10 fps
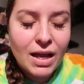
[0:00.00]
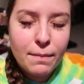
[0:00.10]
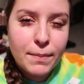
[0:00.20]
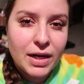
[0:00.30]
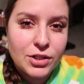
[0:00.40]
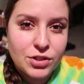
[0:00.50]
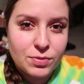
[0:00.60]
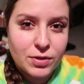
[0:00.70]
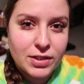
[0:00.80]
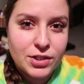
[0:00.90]
Um, but I
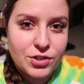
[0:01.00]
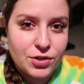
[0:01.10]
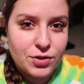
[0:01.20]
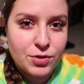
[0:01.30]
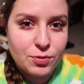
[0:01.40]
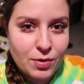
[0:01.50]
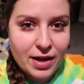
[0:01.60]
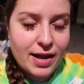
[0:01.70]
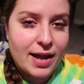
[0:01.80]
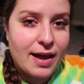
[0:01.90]
just wanted to show you
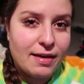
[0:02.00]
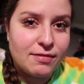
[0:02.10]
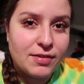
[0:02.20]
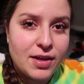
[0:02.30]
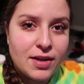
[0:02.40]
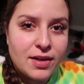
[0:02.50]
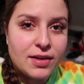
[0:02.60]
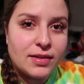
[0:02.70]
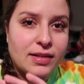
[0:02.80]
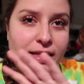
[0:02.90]
what I have
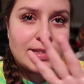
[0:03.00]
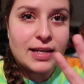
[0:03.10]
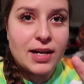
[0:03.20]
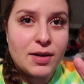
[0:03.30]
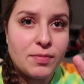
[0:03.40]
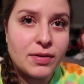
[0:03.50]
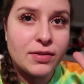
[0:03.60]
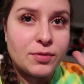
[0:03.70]
like set up.